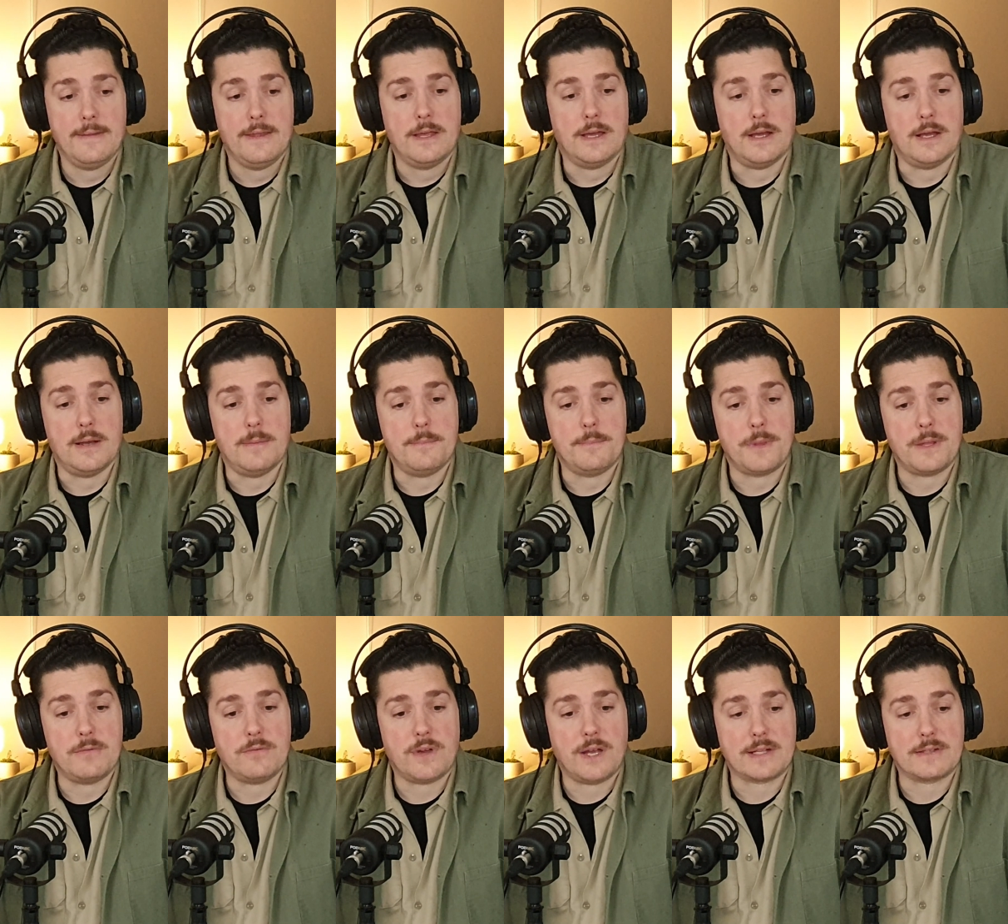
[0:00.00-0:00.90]

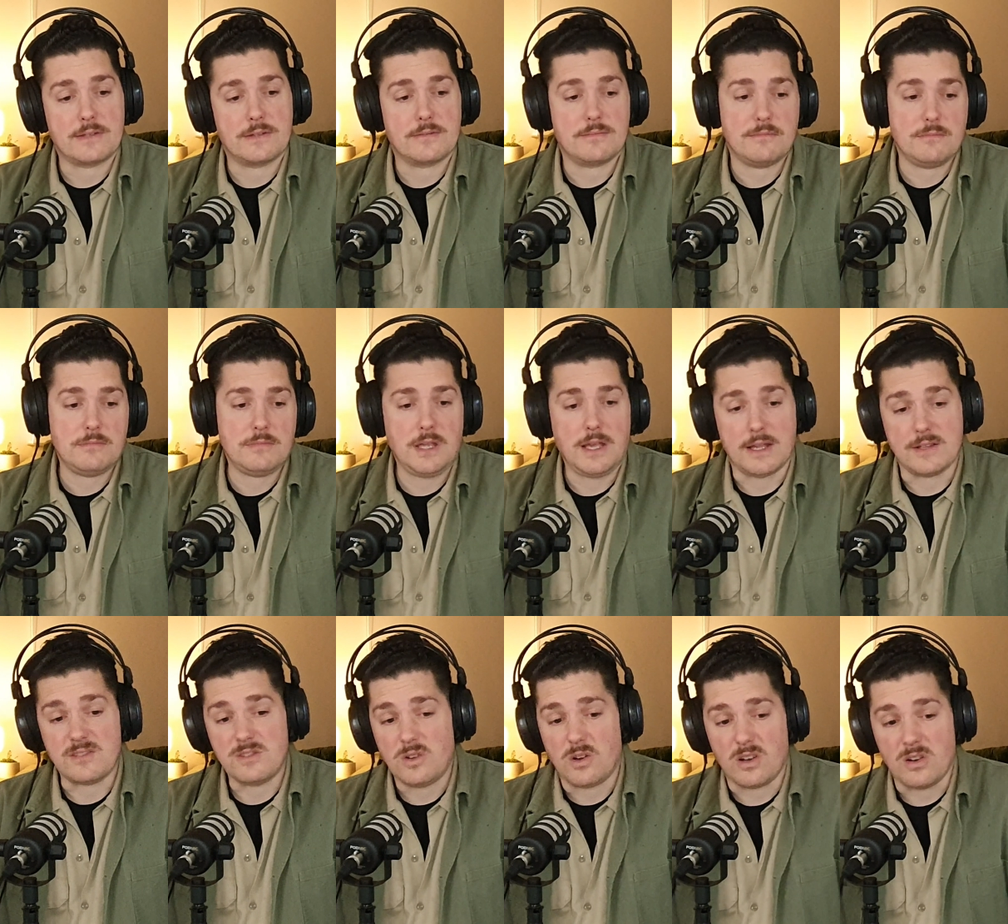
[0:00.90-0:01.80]
In fact, yeah,
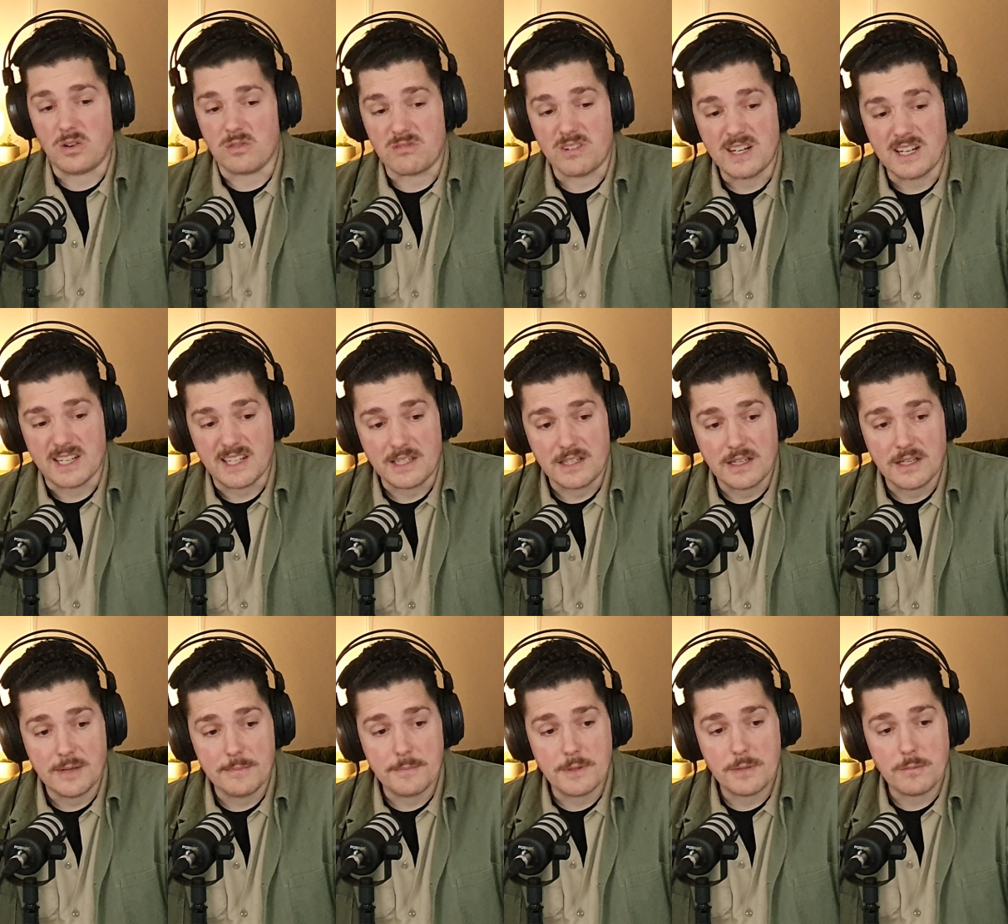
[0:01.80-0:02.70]
it's not a lot really.
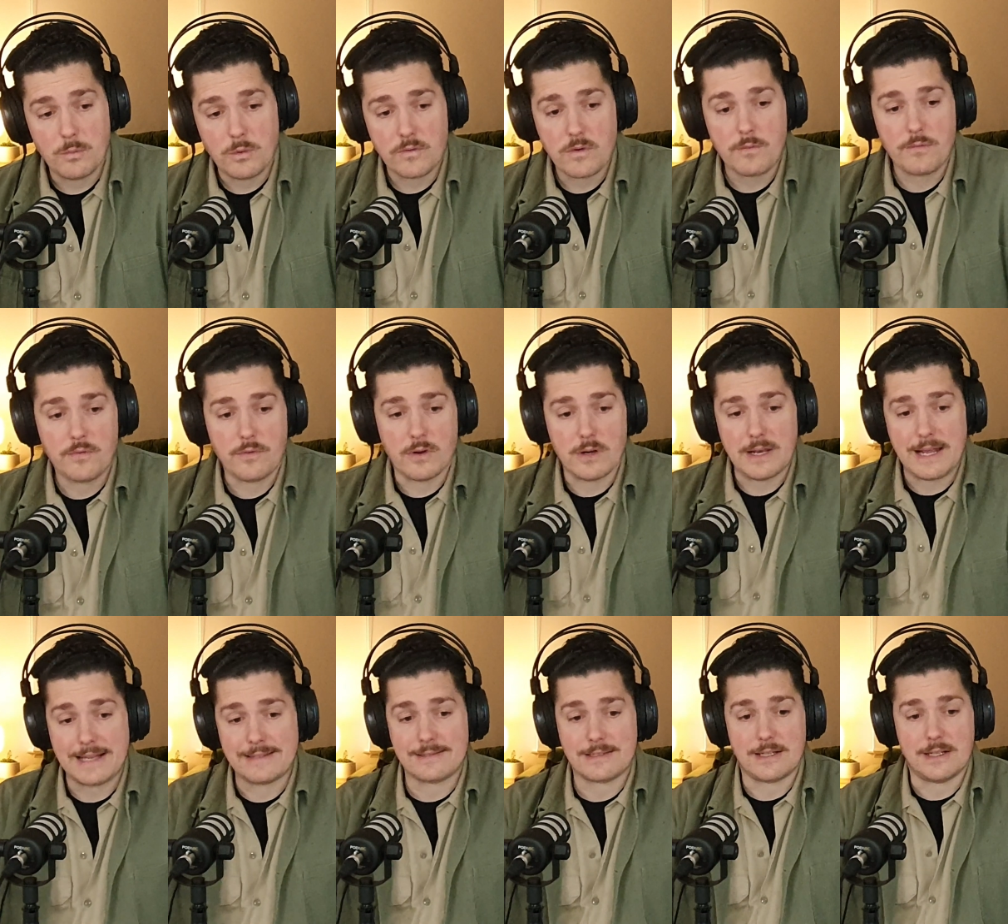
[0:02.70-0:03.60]
But we've gone for a
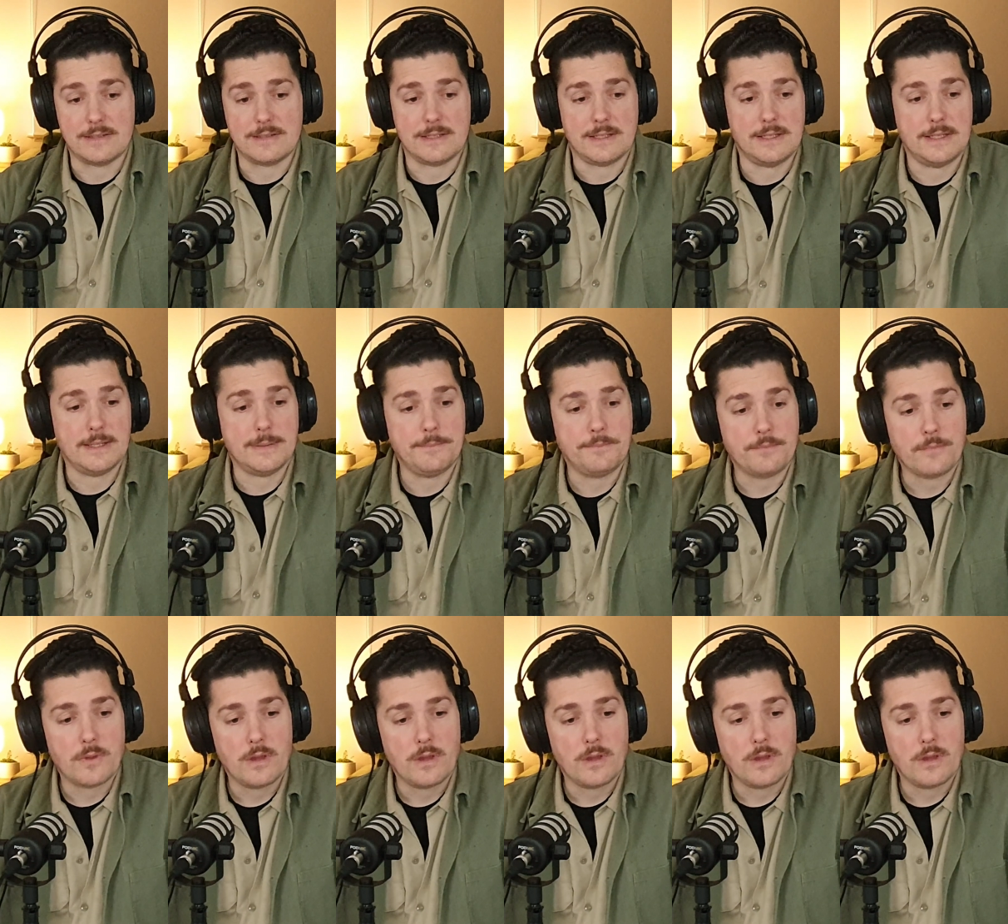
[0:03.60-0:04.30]
las cutter here.